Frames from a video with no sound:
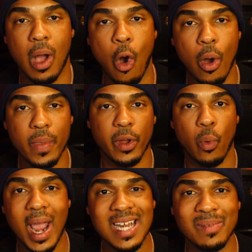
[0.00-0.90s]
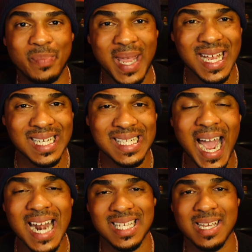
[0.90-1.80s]
on their way to being a
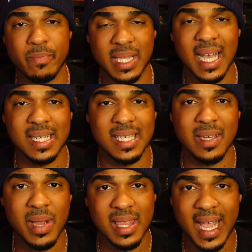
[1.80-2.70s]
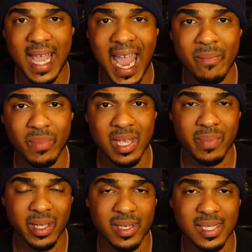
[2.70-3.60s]
dynasty, but that doesn't mean they can't be,
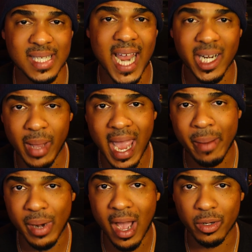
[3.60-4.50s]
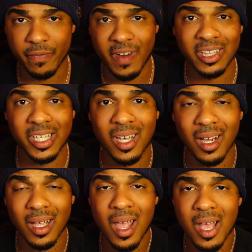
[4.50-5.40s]
because Tatum and Brown are fairly
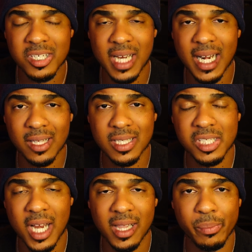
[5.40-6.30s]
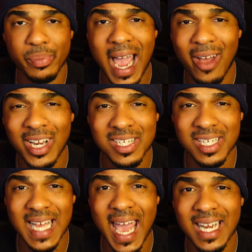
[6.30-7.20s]
young. Shout out to Jaylen Brown. He
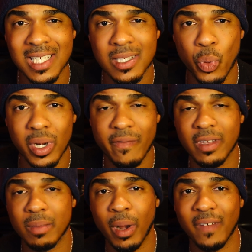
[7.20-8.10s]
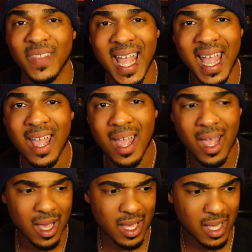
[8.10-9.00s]
just had his 25th birthday,
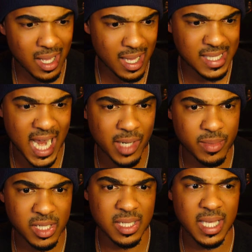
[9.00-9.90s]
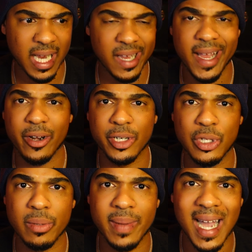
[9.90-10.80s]
and Tatum's just like a year or
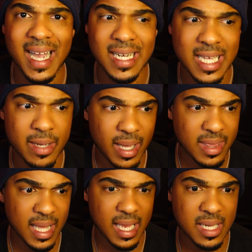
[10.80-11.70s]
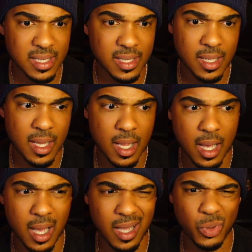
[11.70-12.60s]
two behind him. I think he's
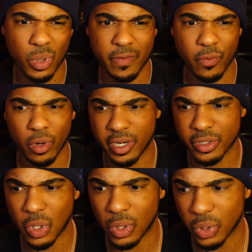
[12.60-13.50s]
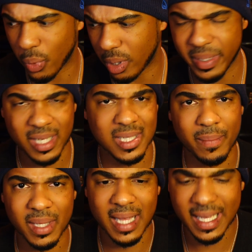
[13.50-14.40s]
24 years old, or will be
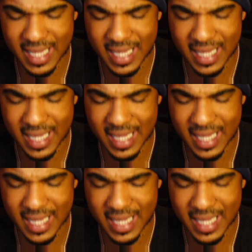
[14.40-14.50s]
something like